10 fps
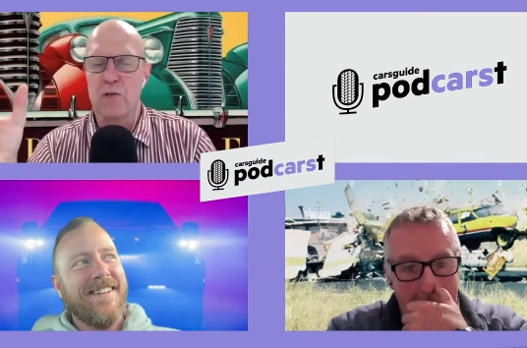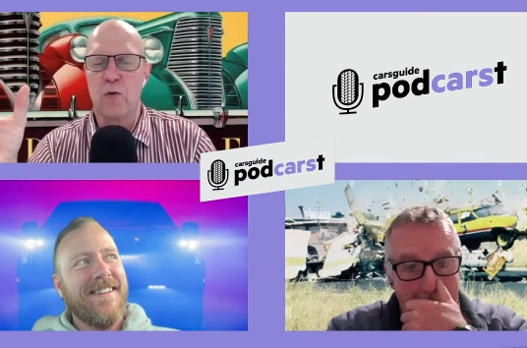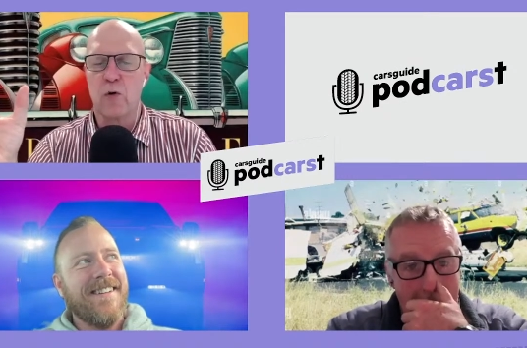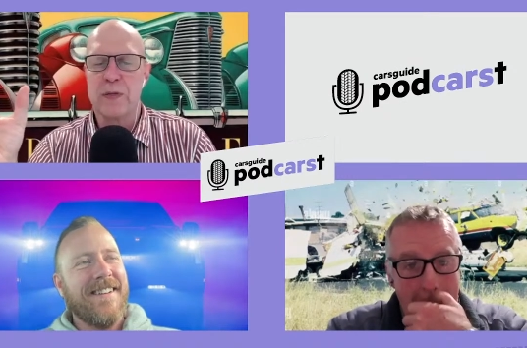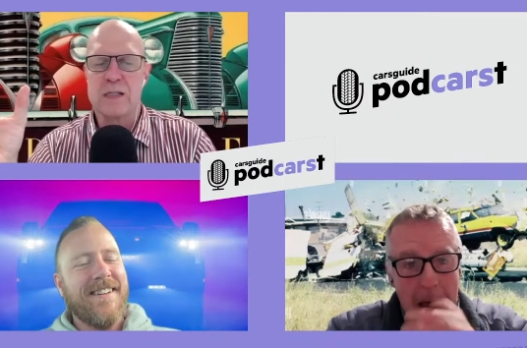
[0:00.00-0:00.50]

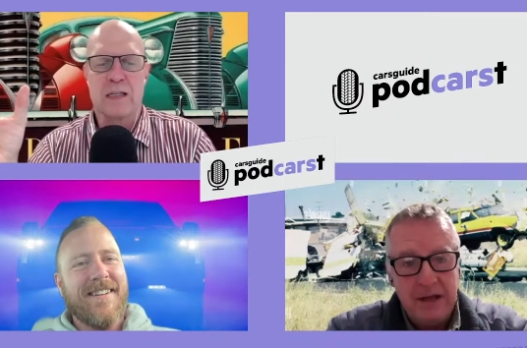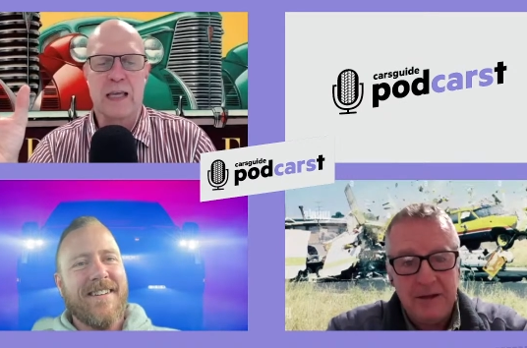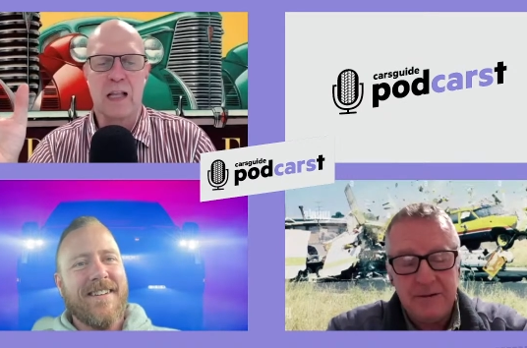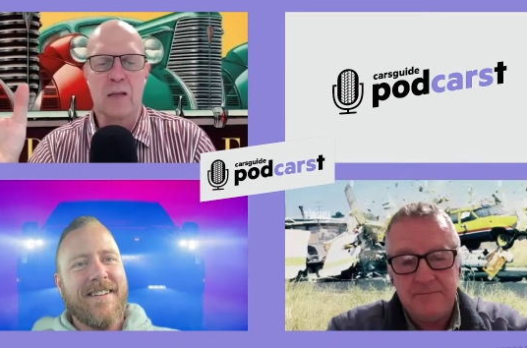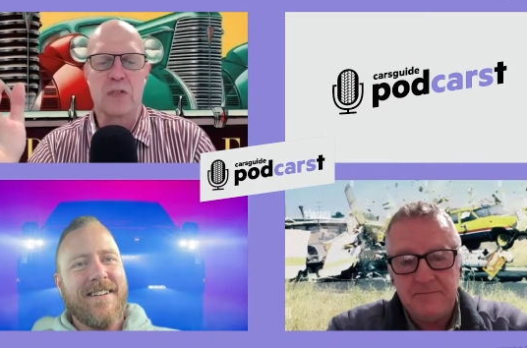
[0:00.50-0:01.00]
Speaker 1: four piston
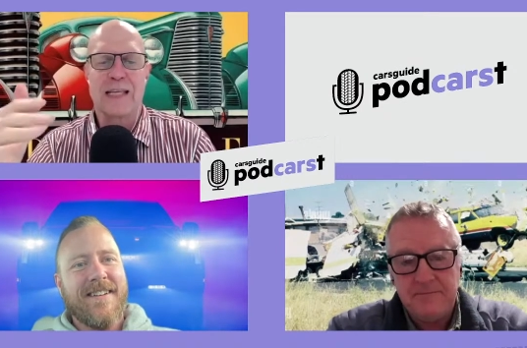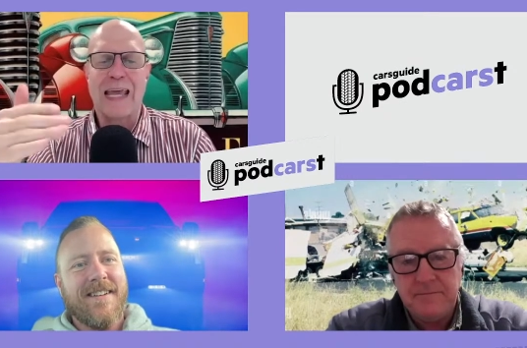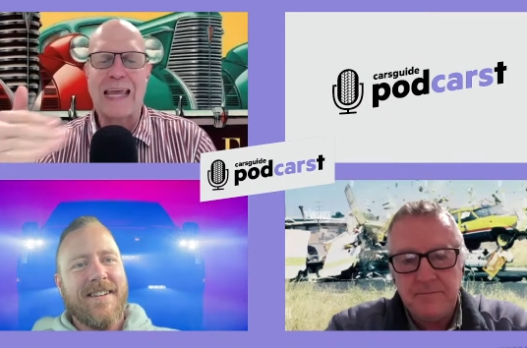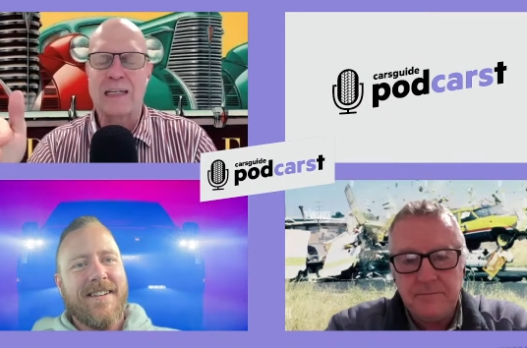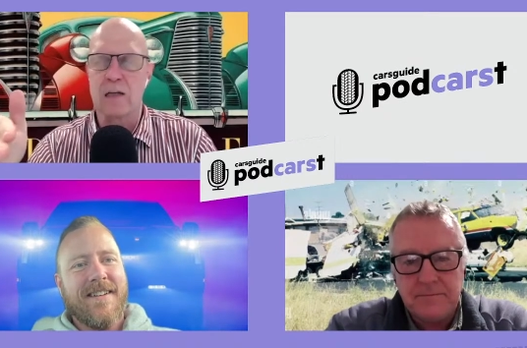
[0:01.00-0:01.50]
calipers.
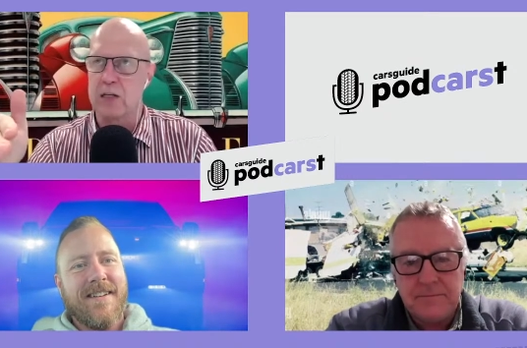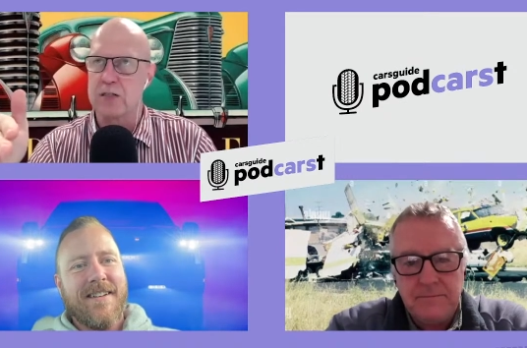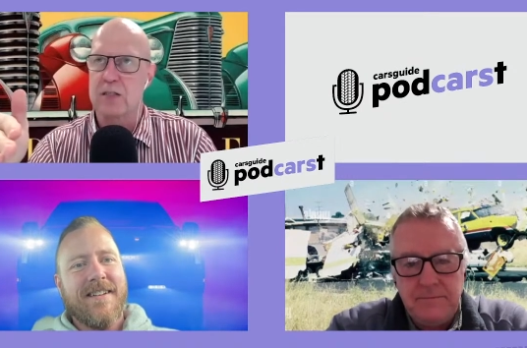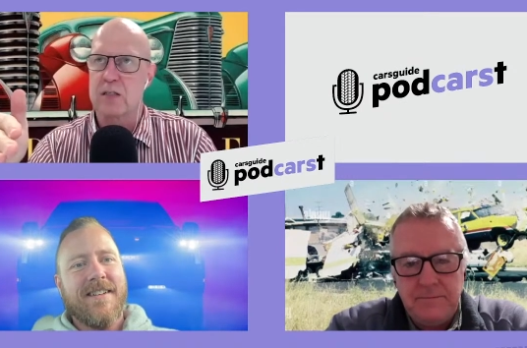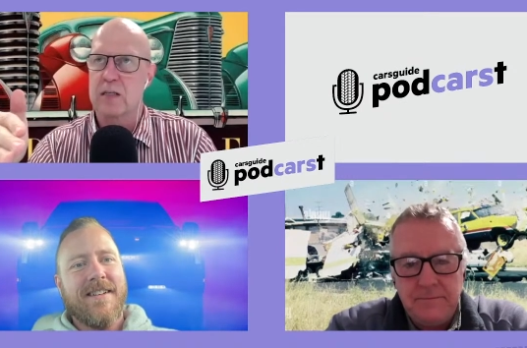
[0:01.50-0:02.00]

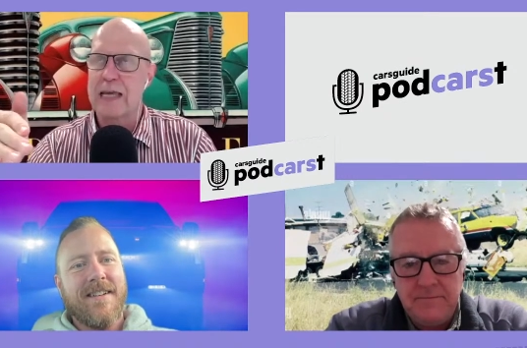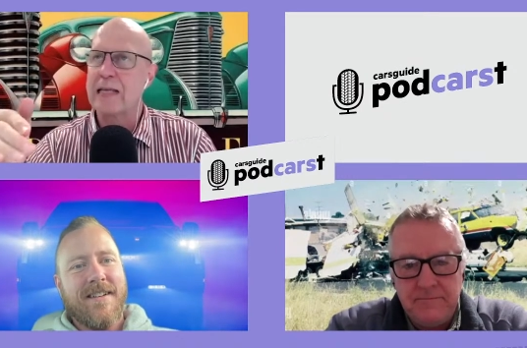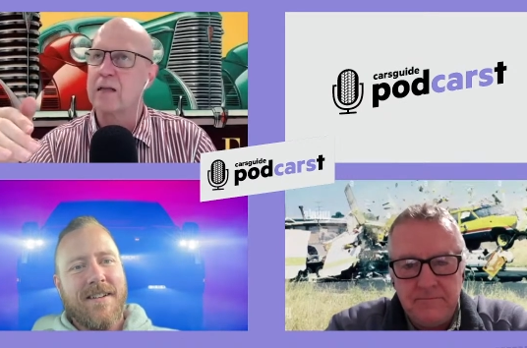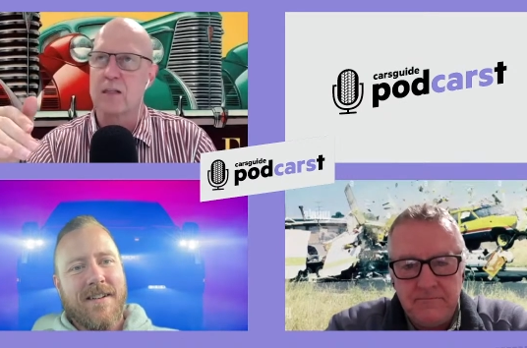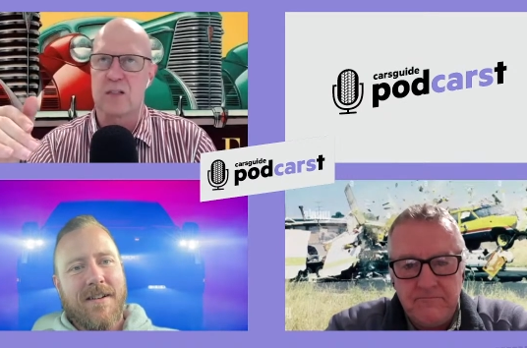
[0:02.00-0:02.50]
Endless,
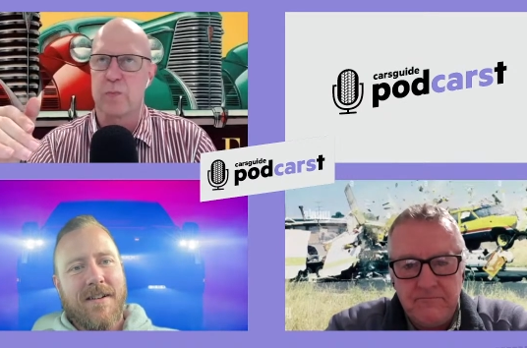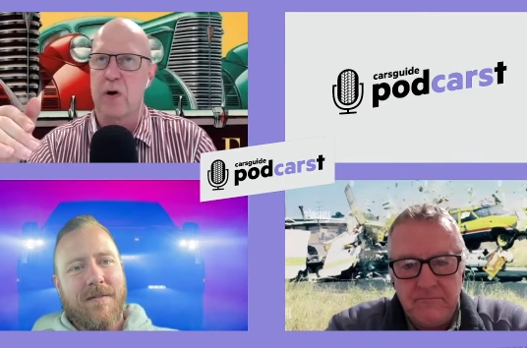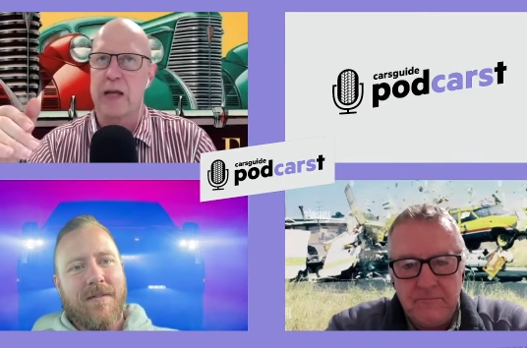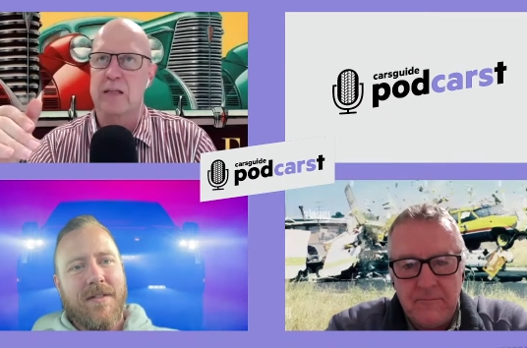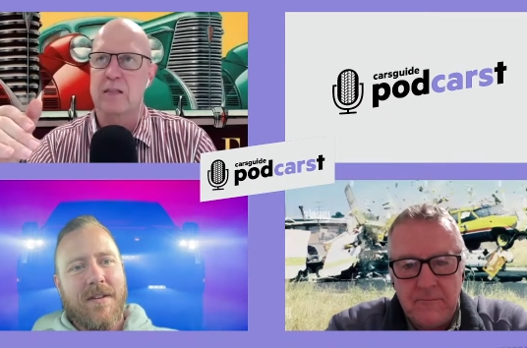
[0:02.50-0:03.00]
endless
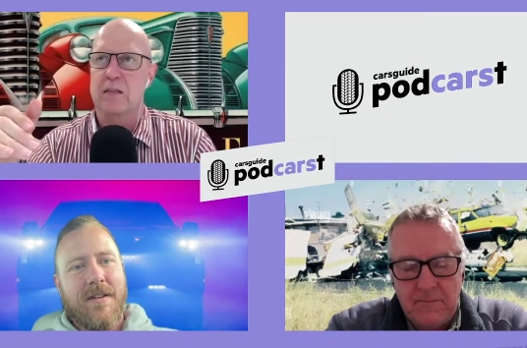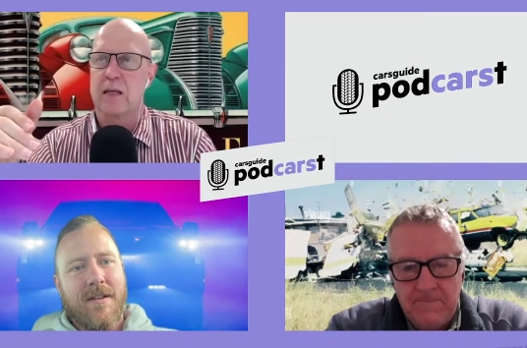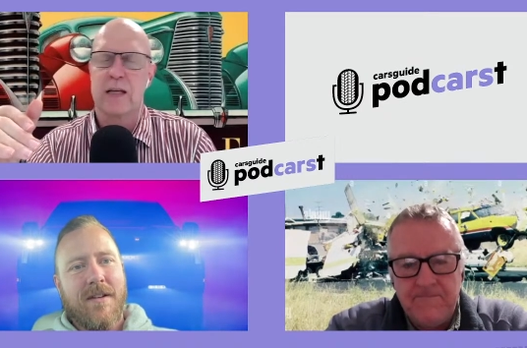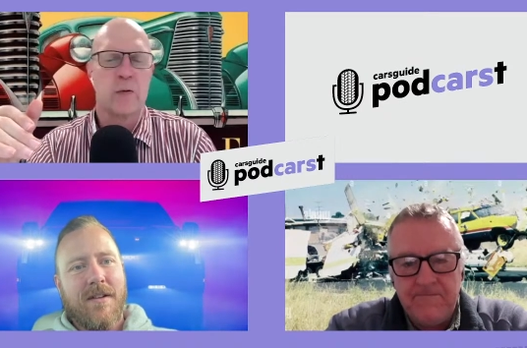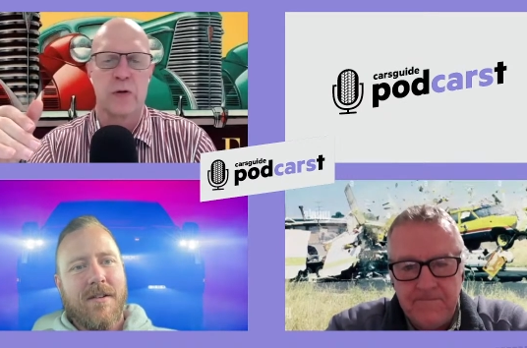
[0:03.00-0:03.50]
brakes.
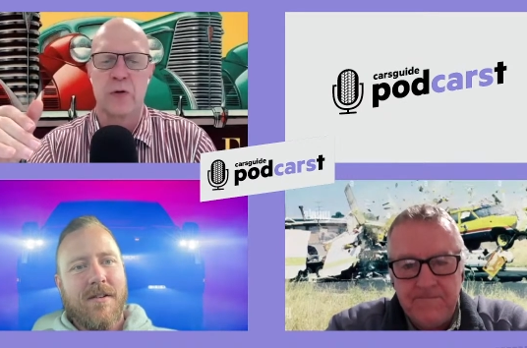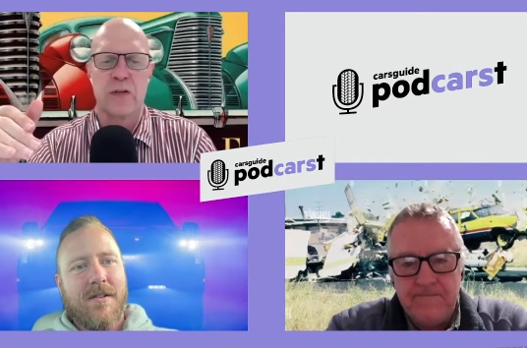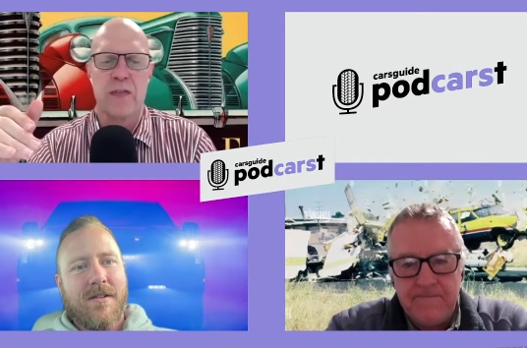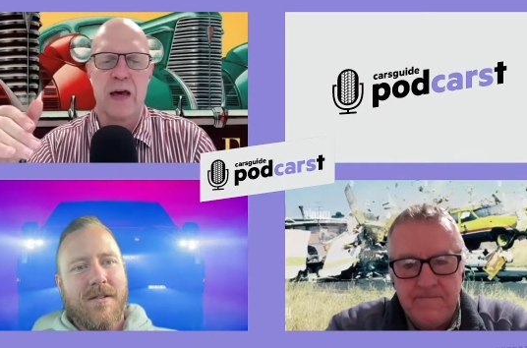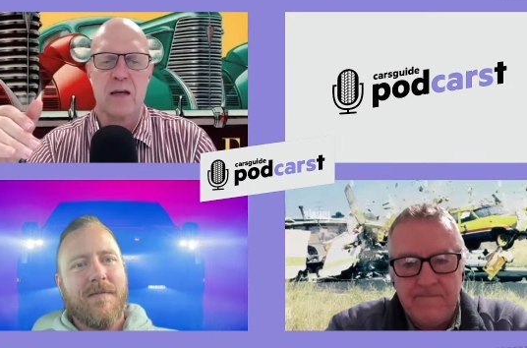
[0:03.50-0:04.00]
Anyone heard
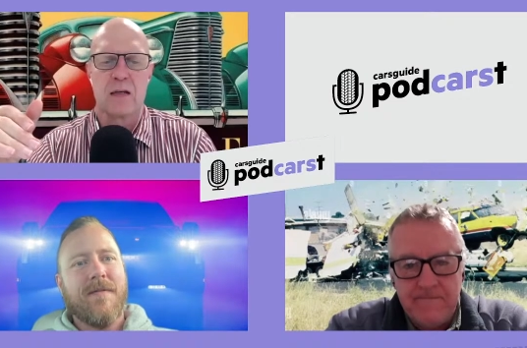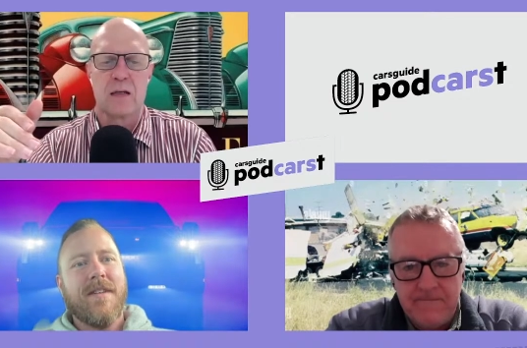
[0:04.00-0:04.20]
of that?